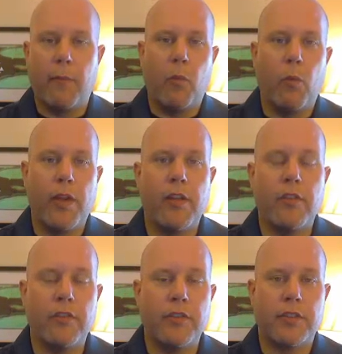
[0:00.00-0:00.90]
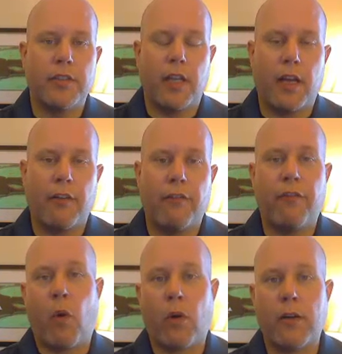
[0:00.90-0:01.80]
We use
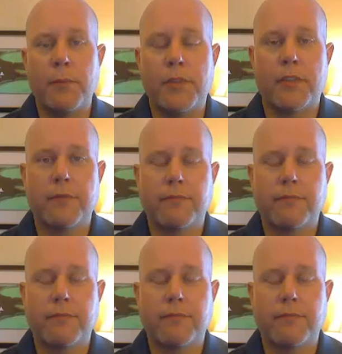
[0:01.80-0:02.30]
forums